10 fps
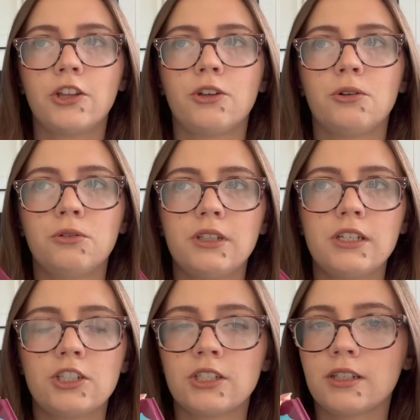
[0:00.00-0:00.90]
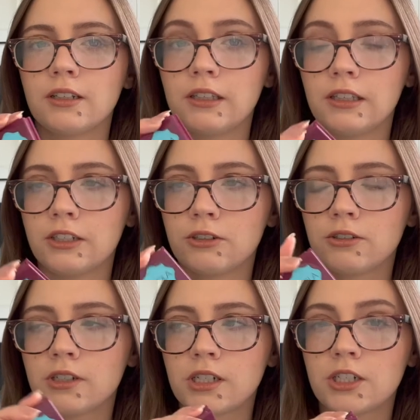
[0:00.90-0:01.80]
The Hoola is just a
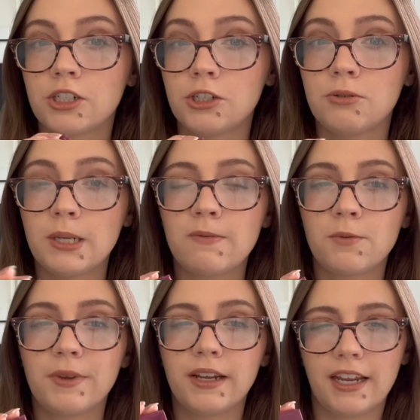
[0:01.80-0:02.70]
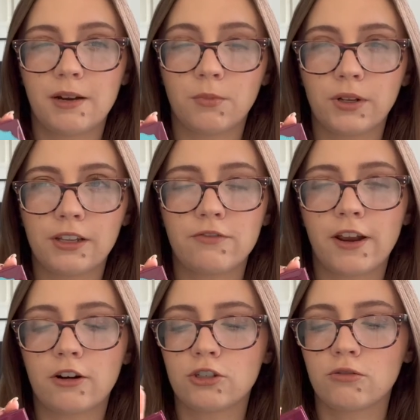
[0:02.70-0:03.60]
little too deep for me. I am really
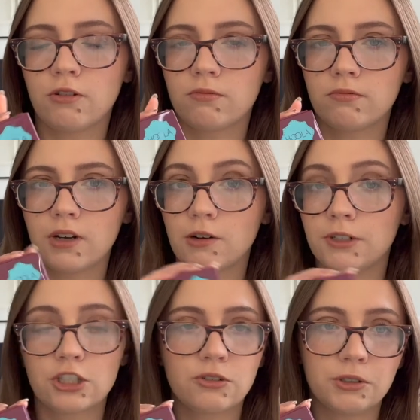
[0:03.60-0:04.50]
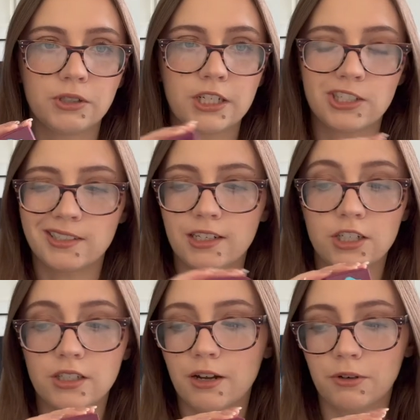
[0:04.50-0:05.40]
fair, so the original Hoola just, it
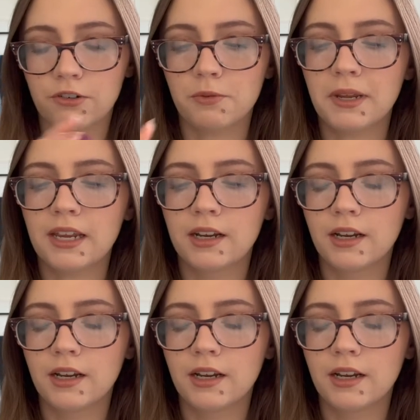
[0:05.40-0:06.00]
does not work for me.